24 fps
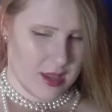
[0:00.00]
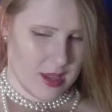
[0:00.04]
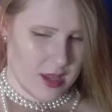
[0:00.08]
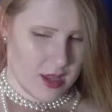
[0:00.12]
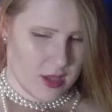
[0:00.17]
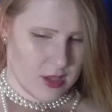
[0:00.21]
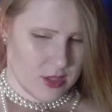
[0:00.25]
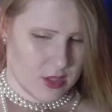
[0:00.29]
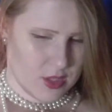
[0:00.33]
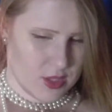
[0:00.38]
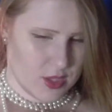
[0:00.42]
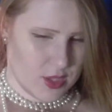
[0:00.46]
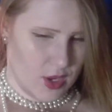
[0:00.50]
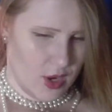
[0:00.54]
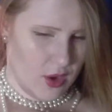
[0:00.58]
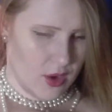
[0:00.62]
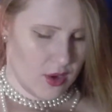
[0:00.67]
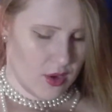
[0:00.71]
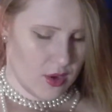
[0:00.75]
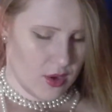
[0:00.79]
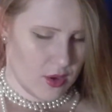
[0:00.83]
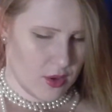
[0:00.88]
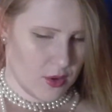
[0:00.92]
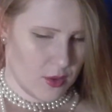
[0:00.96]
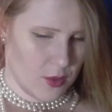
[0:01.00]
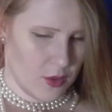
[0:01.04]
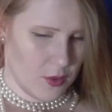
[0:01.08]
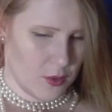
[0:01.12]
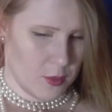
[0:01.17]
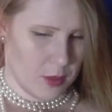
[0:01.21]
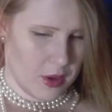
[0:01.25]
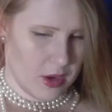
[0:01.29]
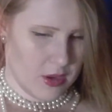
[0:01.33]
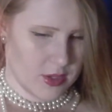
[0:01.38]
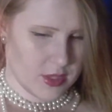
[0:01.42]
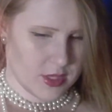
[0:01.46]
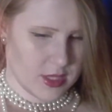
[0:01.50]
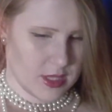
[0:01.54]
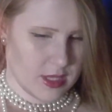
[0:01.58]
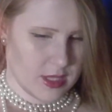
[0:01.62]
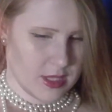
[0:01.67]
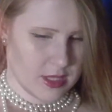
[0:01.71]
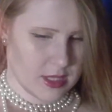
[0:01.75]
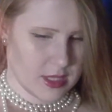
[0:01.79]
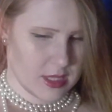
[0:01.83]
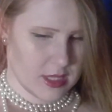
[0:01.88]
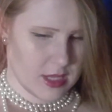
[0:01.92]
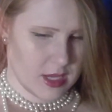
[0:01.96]
Sir, quoth
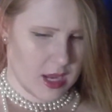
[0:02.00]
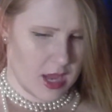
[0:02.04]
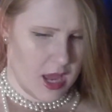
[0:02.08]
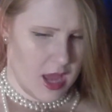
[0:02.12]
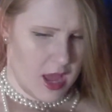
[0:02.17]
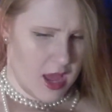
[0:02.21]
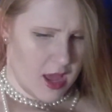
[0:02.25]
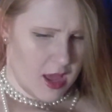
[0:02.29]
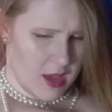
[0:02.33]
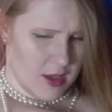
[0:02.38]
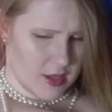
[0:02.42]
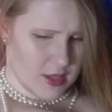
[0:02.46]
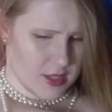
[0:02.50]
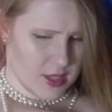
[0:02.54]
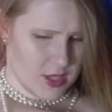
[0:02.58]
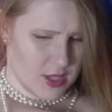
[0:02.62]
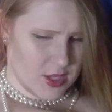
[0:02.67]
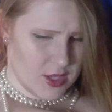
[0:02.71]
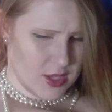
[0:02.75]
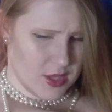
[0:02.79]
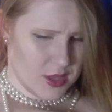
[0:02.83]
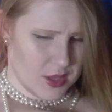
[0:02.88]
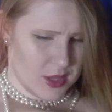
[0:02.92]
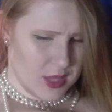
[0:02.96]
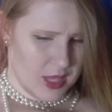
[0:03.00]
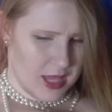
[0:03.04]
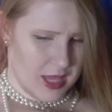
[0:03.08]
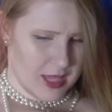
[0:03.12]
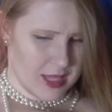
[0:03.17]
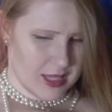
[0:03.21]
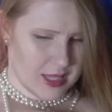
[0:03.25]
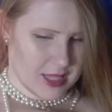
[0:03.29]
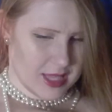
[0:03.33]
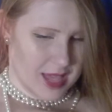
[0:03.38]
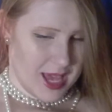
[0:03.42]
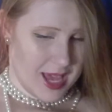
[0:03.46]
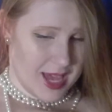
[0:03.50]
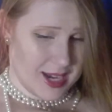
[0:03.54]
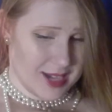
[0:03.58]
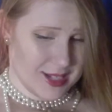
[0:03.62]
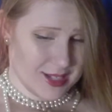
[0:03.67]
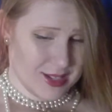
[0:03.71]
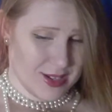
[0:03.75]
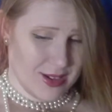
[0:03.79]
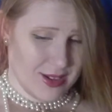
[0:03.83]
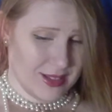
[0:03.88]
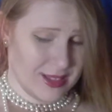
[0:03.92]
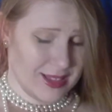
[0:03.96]
Parcenet, such a thing as that is
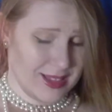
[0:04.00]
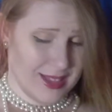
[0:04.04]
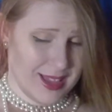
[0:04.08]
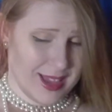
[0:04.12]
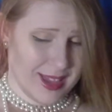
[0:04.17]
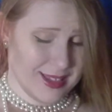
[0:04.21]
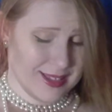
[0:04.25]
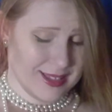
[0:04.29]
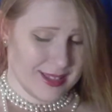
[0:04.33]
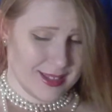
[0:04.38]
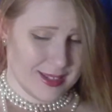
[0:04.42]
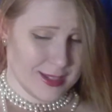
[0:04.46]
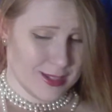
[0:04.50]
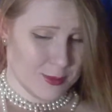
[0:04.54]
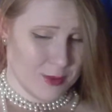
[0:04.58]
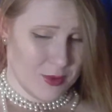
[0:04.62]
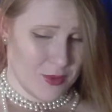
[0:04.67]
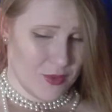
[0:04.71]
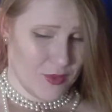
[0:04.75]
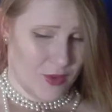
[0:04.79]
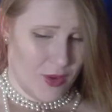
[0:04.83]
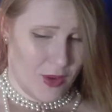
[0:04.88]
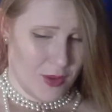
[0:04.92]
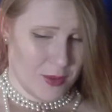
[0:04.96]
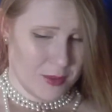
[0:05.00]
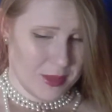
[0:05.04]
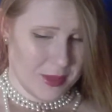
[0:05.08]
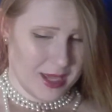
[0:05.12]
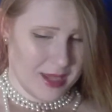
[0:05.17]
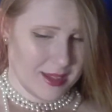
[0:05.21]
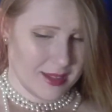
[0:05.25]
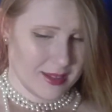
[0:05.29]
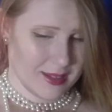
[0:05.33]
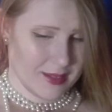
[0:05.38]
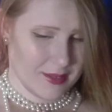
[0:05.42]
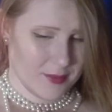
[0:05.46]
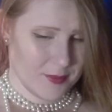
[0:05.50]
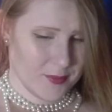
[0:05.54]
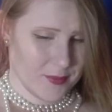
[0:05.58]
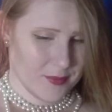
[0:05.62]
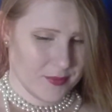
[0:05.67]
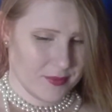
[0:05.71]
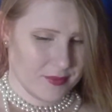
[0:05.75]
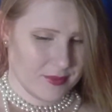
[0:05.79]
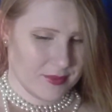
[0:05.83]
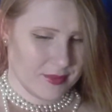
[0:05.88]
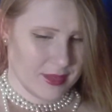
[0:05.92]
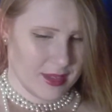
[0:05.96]
not likely to befall me.
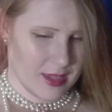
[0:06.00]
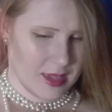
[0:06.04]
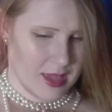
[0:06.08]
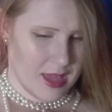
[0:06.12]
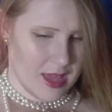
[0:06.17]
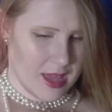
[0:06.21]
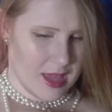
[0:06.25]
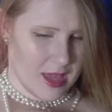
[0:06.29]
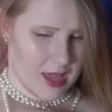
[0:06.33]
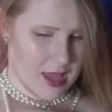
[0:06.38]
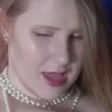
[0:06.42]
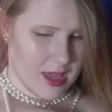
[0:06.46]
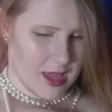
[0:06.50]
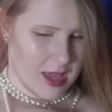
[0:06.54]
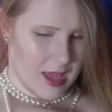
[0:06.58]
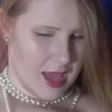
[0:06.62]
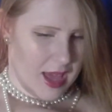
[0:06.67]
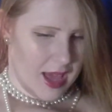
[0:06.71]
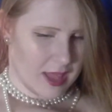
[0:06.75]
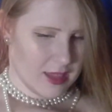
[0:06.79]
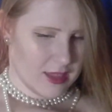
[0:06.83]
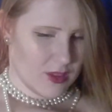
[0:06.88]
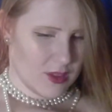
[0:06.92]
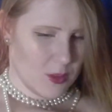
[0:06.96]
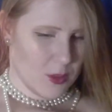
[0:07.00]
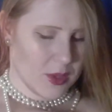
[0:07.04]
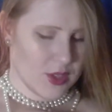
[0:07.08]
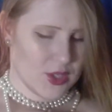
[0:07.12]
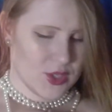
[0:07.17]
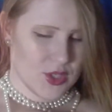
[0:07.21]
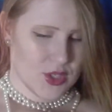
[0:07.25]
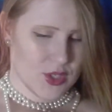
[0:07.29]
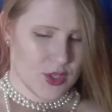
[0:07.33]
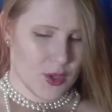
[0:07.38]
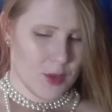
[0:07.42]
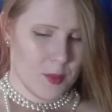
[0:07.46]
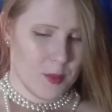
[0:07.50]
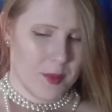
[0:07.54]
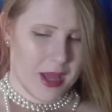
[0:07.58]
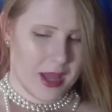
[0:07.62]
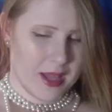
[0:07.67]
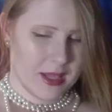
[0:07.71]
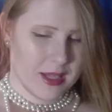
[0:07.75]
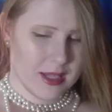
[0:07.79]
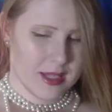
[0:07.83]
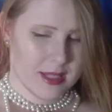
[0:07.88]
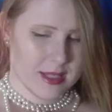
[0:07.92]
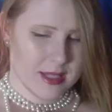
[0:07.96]
At the which Sir
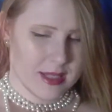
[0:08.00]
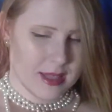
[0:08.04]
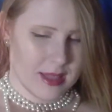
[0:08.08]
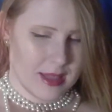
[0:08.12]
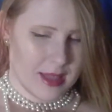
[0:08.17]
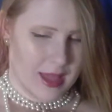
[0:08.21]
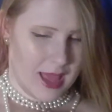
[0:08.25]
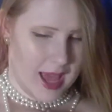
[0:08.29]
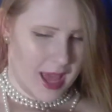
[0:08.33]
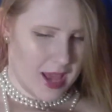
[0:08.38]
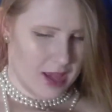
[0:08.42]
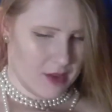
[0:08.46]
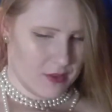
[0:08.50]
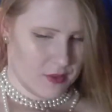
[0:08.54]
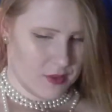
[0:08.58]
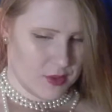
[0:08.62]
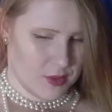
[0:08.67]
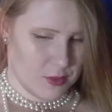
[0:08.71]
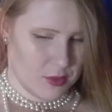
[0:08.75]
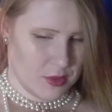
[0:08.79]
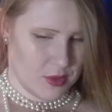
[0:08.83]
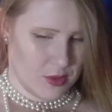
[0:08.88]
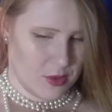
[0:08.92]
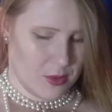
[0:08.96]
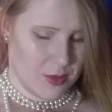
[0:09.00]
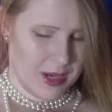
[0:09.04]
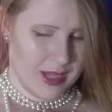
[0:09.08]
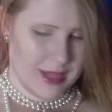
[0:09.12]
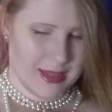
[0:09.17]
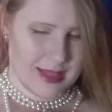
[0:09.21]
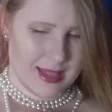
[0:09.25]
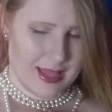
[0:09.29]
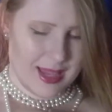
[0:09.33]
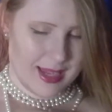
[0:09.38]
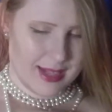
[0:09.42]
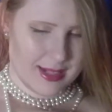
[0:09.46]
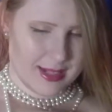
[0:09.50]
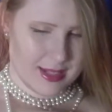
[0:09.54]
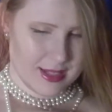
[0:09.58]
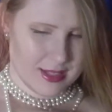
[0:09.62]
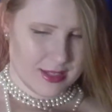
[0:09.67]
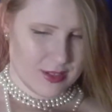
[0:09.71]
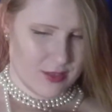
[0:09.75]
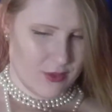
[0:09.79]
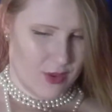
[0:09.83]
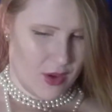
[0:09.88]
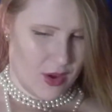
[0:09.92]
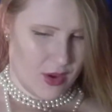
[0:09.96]
Pellias laughed with great lightness
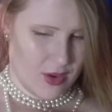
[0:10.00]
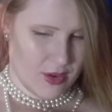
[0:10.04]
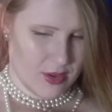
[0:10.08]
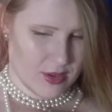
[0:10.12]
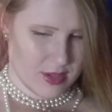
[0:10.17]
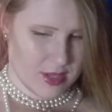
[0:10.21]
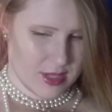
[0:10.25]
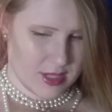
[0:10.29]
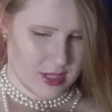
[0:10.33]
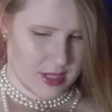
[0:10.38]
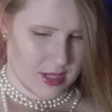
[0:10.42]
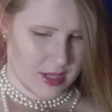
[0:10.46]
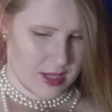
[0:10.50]
of heart.